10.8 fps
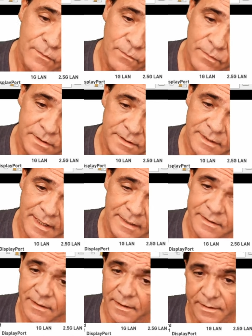which that
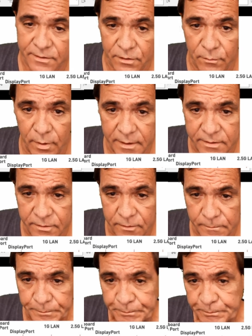is not a
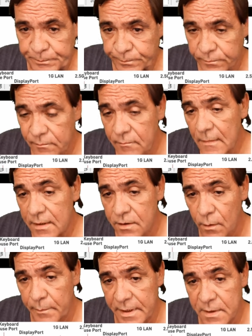2x2.
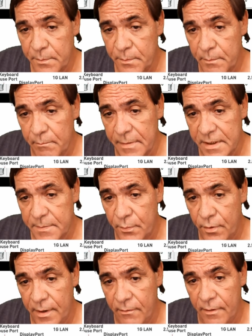So
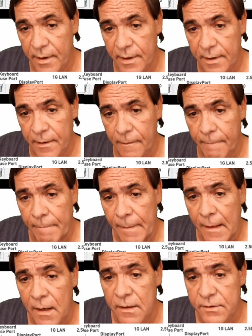misprint right here.
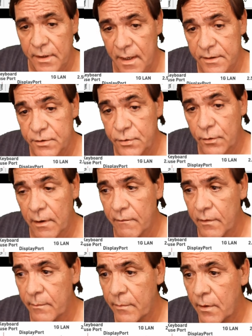So you got two of
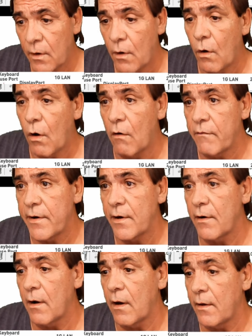them. Over
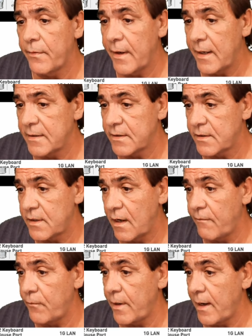here on the Asus
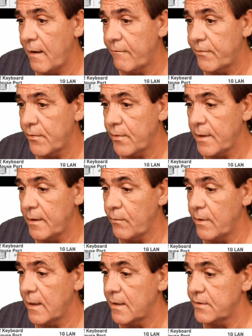TUF we have three.
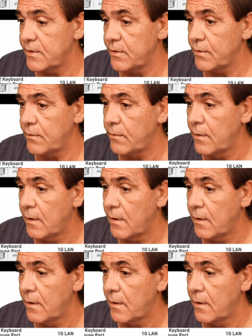We got two